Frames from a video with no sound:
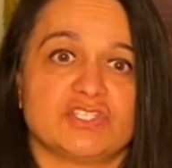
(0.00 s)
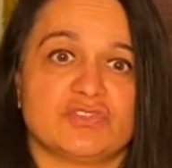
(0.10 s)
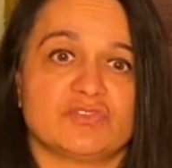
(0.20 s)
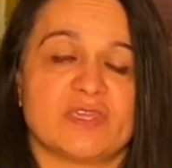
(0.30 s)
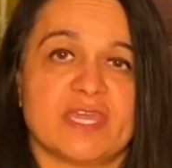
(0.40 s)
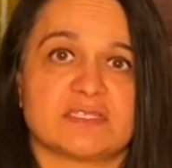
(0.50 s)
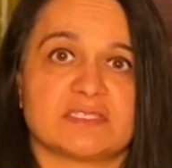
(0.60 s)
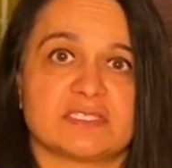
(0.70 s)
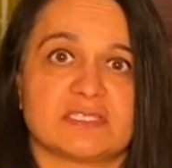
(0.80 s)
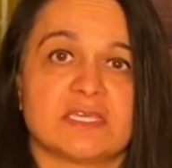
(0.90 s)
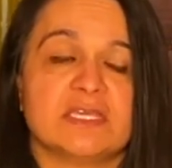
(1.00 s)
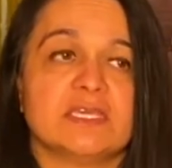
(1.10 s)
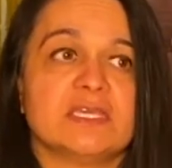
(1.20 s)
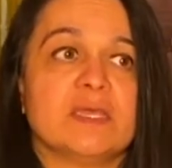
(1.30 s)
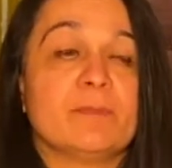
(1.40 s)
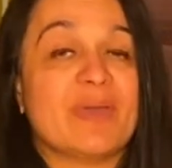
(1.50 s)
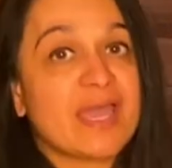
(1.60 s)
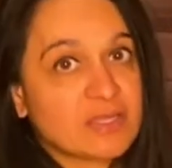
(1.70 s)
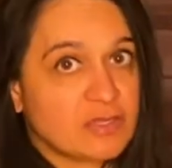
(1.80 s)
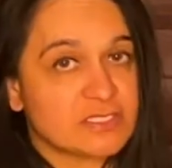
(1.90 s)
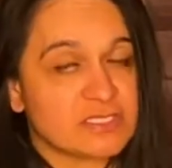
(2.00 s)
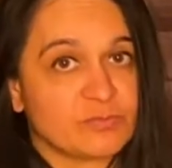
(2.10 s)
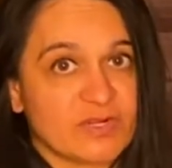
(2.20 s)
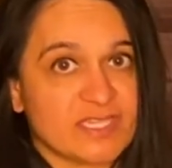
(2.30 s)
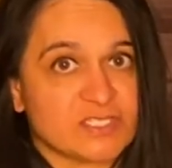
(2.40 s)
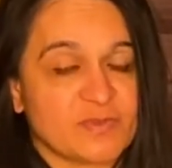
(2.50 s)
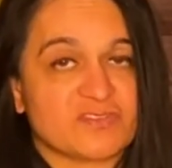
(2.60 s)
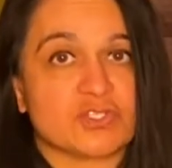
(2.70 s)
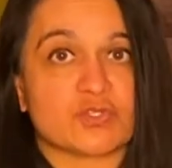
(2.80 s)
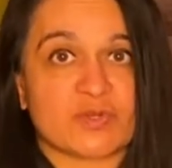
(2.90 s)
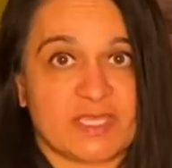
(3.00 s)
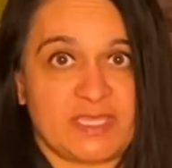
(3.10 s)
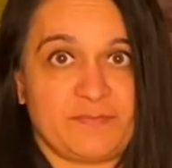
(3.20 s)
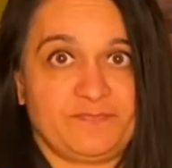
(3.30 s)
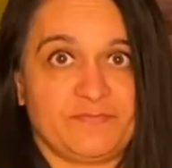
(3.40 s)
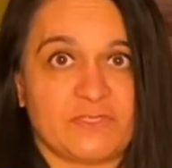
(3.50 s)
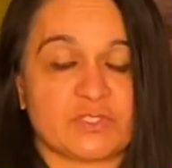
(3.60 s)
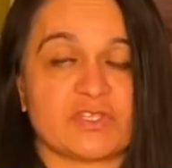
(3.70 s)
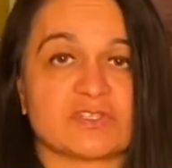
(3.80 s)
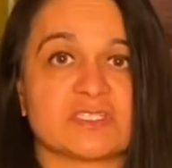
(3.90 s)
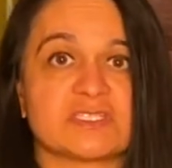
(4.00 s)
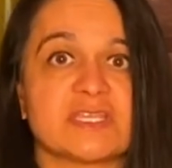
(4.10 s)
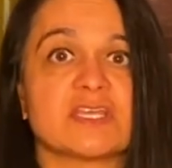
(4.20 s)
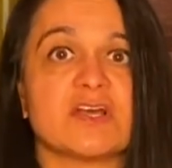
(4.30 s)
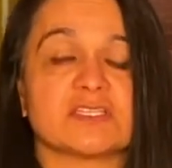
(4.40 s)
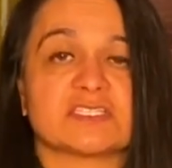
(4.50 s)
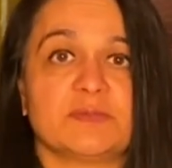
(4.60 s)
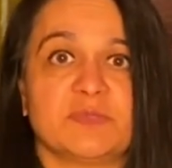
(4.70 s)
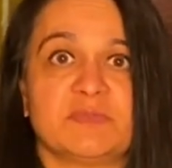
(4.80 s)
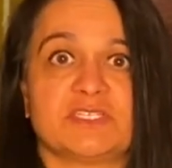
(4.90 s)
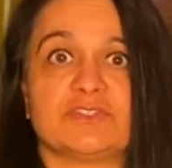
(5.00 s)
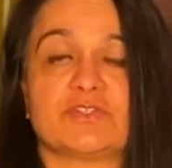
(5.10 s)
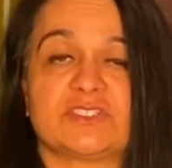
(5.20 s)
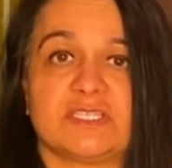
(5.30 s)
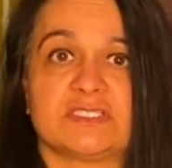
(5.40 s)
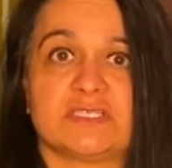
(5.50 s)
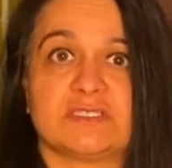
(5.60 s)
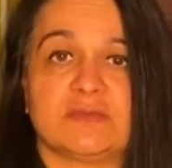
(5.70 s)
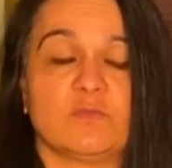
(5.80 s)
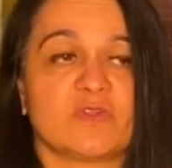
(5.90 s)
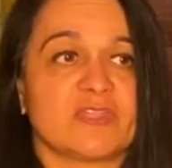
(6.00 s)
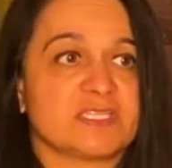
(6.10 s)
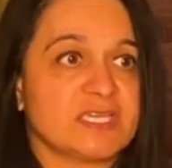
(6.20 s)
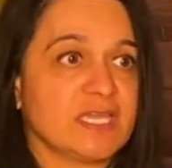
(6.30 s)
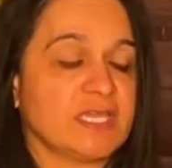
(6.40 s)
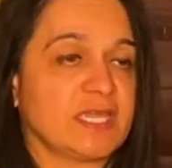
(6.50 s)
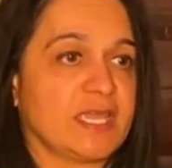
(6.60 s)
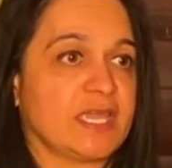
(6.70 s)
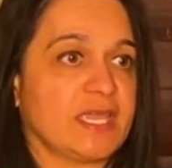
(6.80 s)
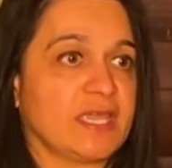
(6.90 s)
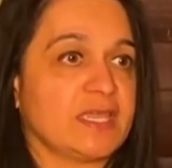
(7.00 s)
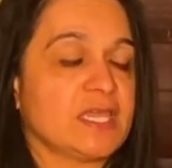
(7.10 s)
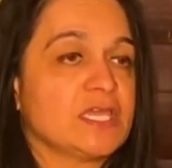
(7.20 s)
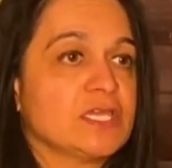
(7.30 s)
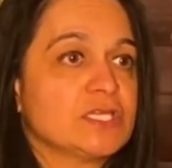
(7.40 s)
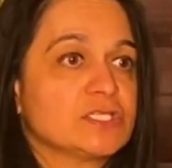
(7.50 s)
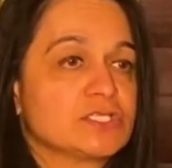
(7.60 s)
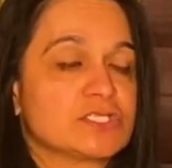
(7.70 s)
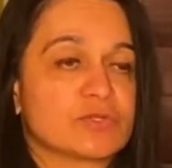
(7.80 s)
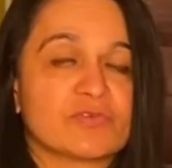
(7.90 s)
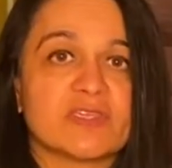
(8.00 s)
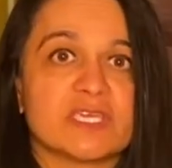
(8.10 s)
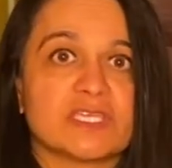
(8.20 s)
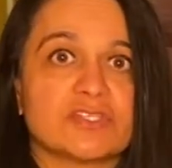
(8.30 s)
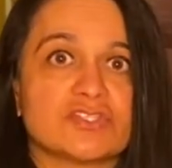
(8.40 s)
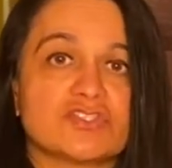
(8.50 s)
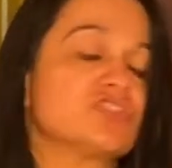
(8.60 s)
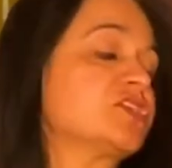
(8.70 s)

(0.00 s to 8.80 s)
get back onto the breast, we have to trick them. So there's this thing called a supplemental nursing system, where they take a syringe